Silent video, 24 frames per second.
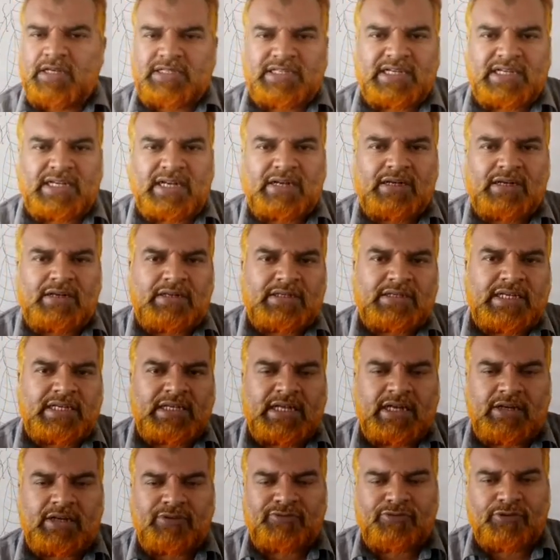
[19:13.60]

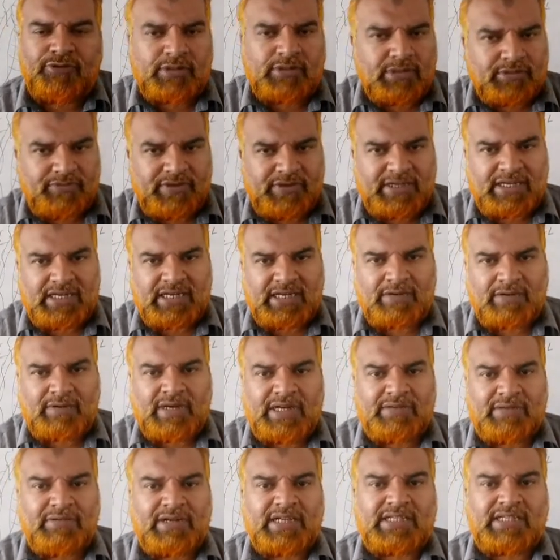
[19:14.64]
General food, fine, clear.
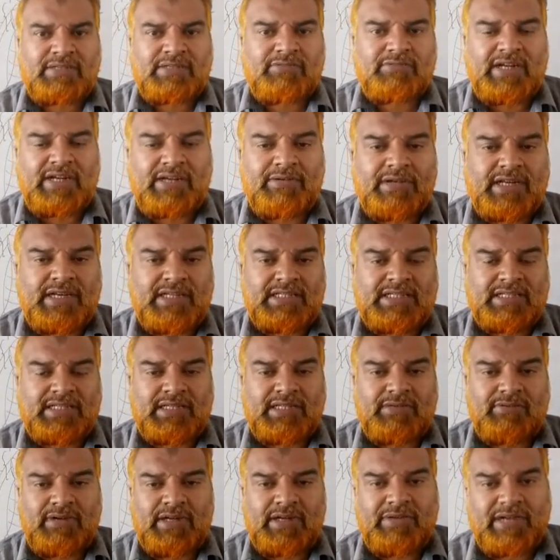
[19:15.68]
Whatever
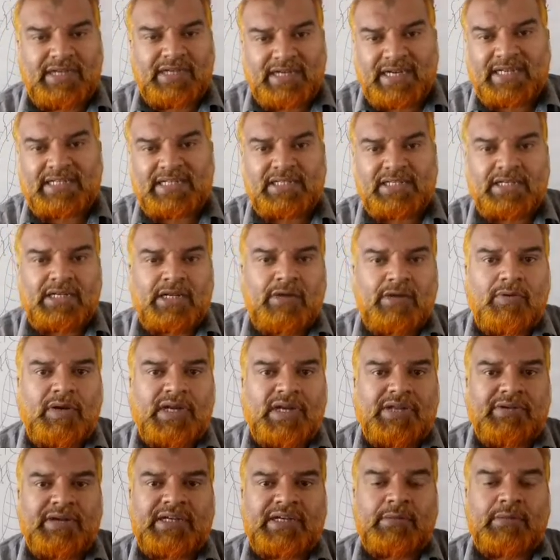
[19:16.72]
it gets,
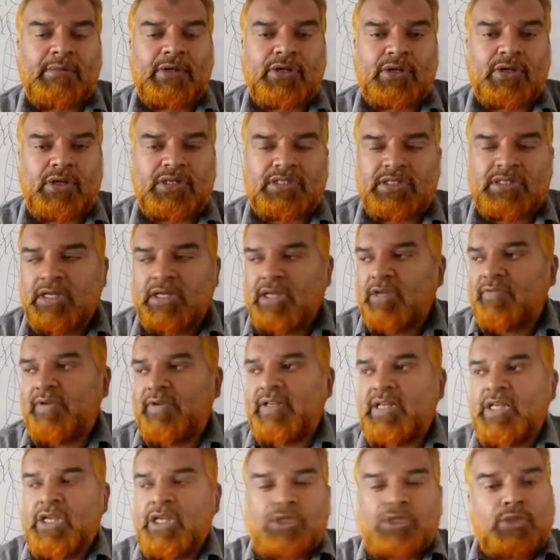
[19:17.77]
whatever it come across,
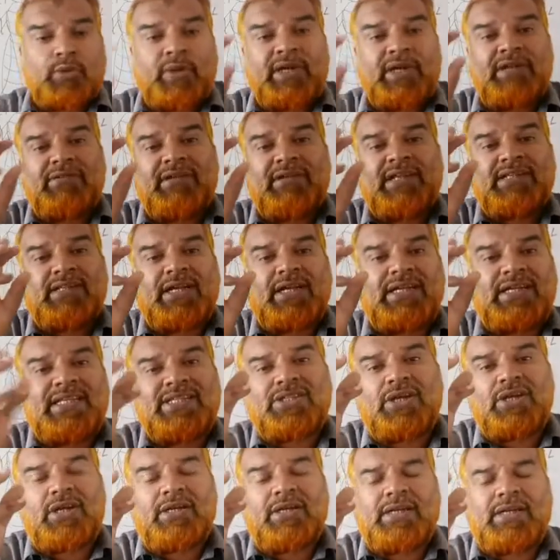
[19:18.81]
fine. So whatever is not
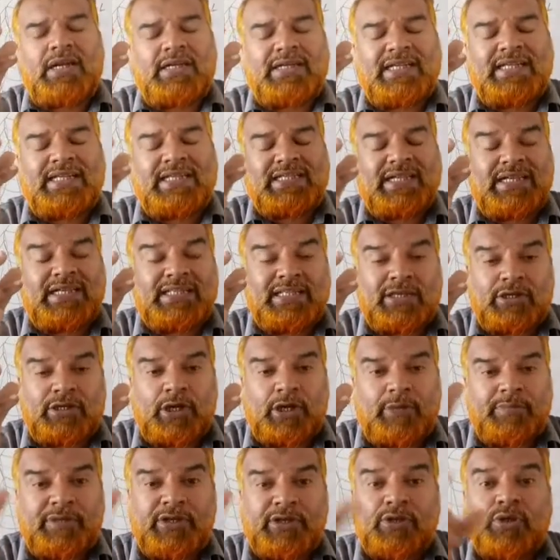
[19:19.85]
digested in the
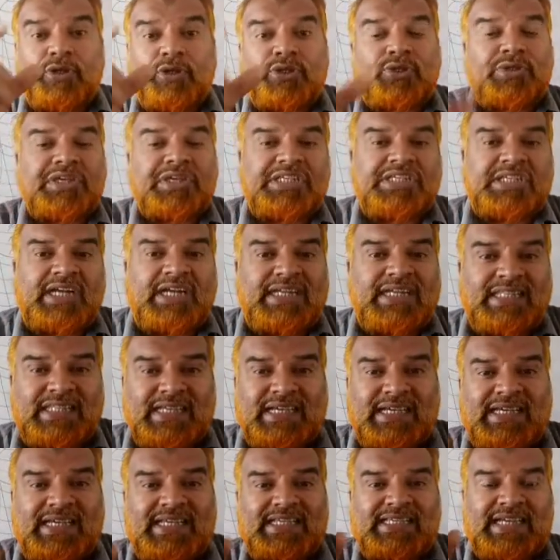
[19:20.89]
crop, it goes to gizzard. In
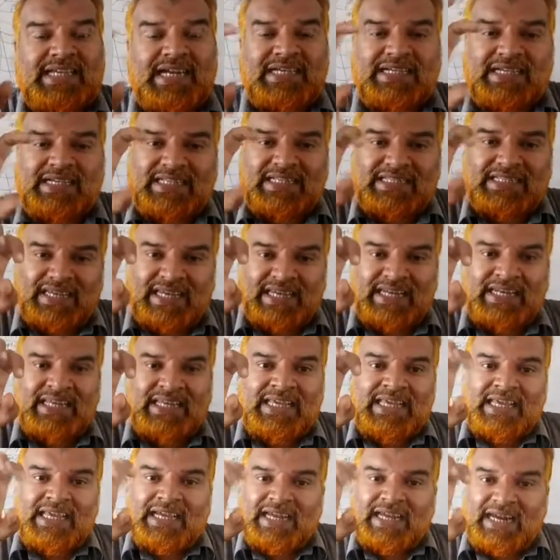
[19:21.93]
the gizzard it has
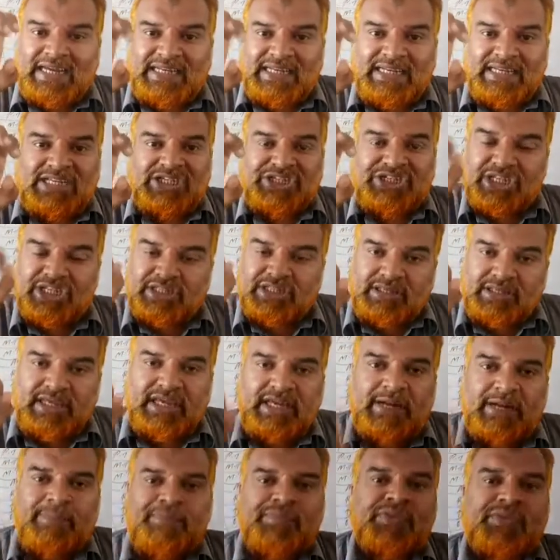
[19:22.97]
again chitinous teeth
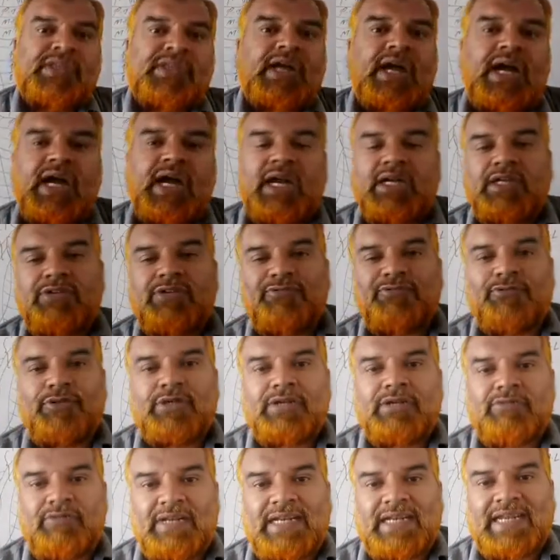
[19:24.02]
there. The hard
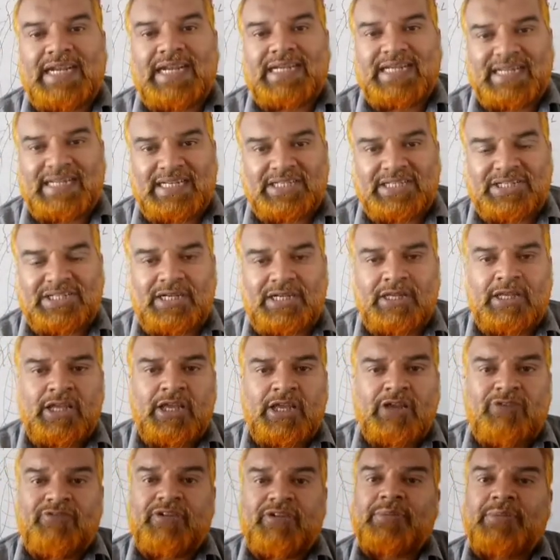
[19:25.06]
food will get digested.
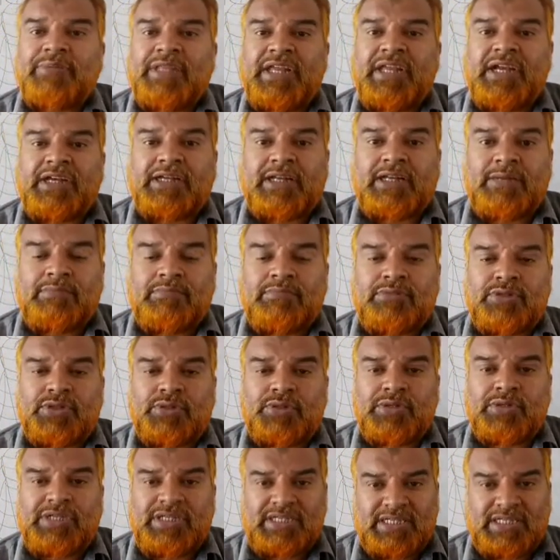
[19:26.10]
From there it comes
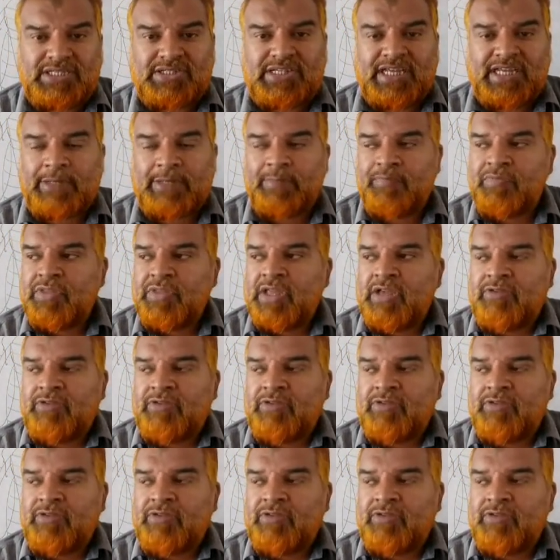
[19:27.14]
to intestine.